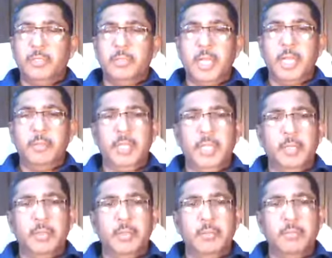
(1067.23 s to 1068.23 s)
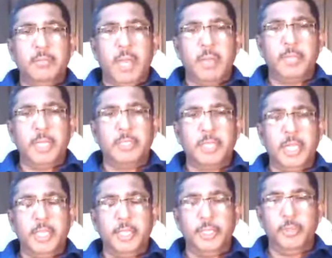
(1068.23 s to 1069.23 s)
should I be baptized
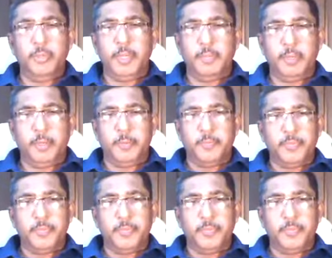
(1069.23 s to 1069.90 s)
like you people?